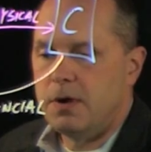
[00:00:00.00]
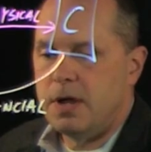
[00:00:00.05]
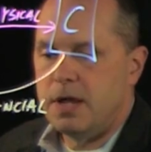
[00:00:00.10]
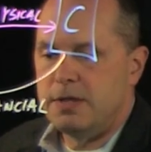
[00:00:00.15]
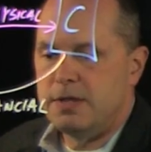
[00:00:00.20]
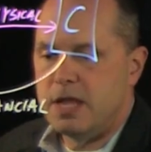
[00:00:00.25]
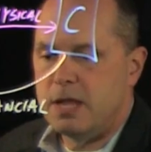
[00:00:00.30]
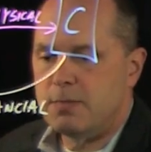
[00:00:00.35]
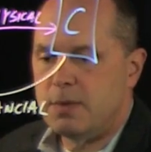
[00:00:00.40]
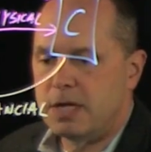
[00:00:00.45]

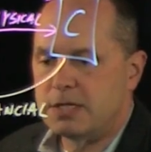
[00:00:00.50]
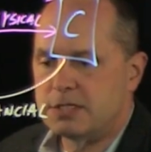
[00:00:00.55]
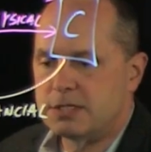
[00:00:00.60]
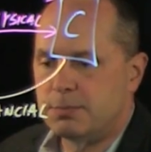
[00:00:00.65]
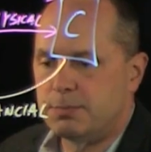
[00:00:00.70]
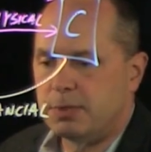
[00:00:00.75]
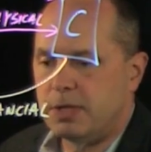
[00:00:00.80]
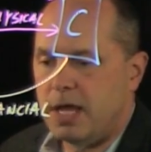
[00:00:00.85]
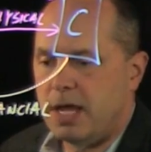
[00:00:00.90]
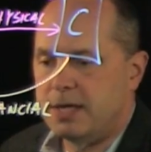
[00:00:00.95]
and they might
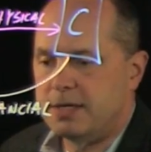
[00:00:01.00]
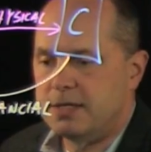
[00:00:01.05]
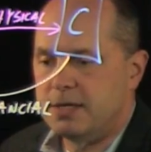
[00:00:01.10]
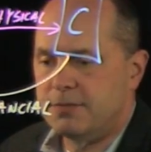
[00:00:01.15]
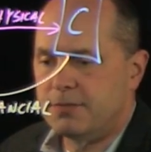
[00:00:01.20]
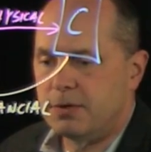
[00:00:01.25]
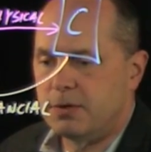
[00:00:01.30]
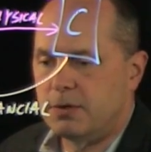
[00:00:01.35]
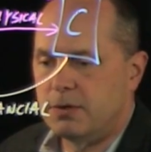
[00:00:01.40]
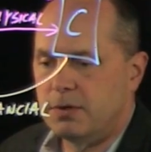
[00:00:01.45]
supply
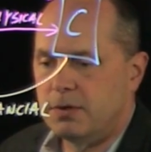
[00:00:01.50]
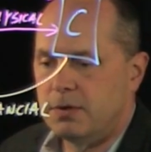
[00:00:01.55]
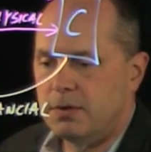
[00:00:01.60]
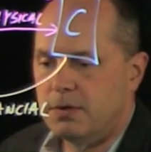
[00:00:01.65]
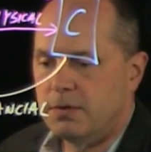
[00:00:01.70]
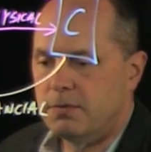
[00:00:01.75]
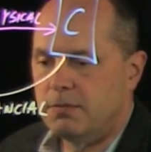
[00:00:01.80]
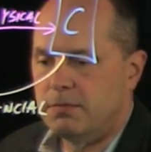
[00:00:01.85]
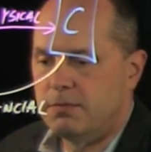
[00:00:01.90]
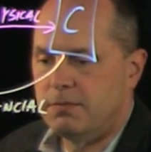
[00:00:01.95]
different
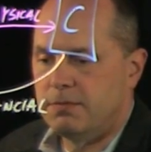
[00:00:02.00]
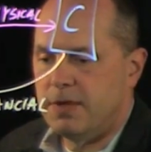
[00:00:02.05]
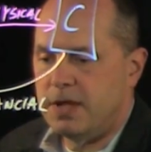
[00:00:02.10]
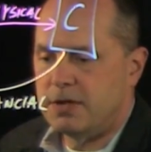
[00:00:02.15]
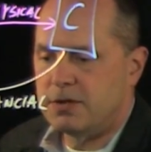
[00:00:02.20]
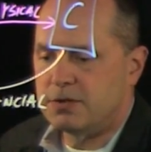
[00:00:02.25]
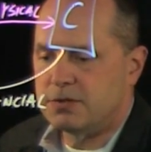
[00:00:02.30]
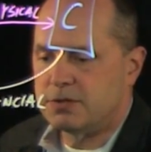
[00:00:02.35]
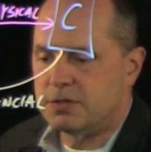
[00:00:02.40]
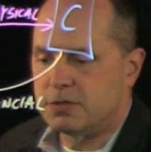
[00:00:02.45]

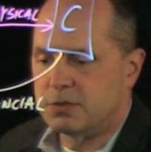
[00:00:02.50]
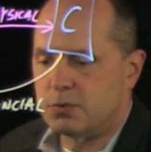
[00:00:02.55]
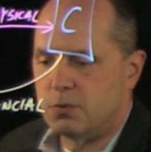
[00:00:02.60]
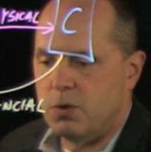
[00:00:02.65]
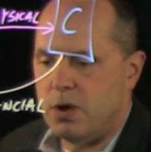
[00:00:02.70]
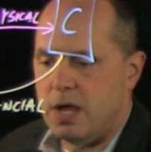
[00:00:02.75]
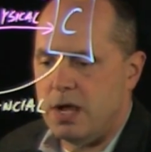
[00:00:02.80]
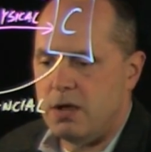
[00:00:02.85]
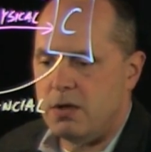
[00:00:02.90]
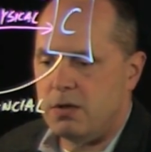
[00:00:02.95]
vendors as
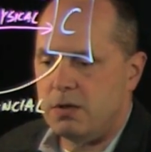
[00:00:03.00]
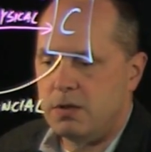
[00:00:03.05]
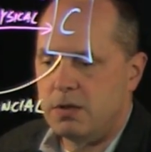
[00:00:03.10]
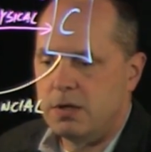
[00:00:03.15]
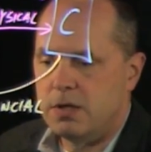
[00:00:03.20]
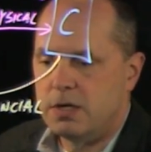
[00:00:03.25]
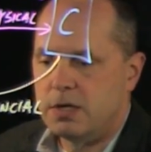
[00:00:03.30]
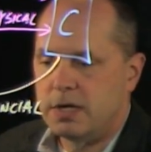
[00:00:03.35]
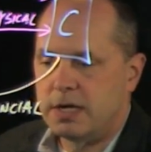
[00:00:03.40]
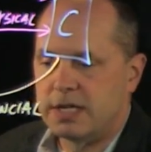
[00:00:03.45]
well.
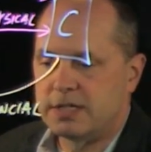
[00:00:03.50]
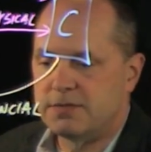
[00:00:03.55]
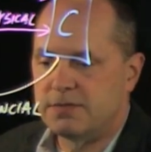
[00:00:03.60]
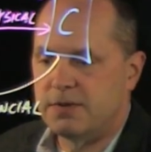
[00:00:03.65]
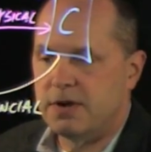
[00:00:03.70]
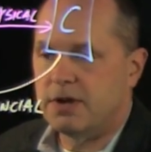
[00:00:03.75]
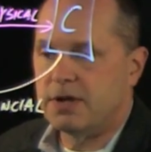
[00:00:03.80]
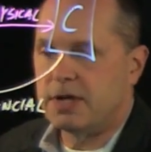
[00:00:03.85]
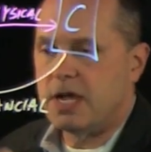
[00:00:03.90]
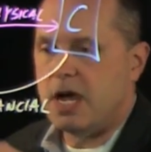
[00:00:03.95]
It gets
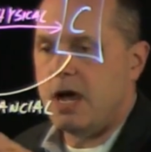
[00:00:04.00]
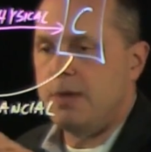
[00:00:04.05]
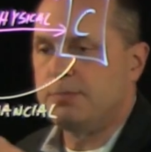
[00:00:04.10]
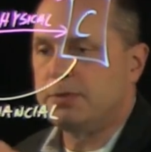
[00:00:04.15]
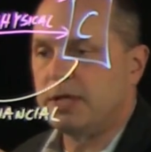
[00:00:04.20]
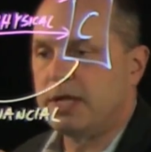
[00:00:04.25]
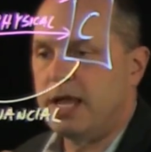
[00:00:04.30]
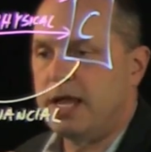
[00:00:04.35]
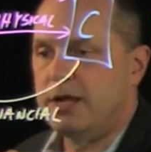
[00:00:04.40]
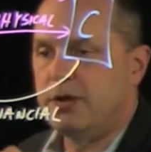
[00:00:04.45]
very
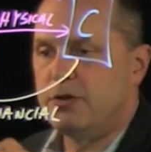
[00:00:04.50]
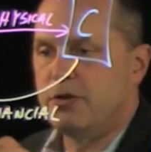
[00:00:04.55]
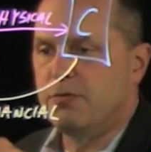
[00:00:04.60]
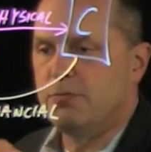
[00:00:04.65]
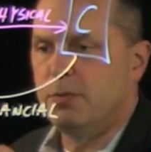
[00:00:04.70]
complicated. You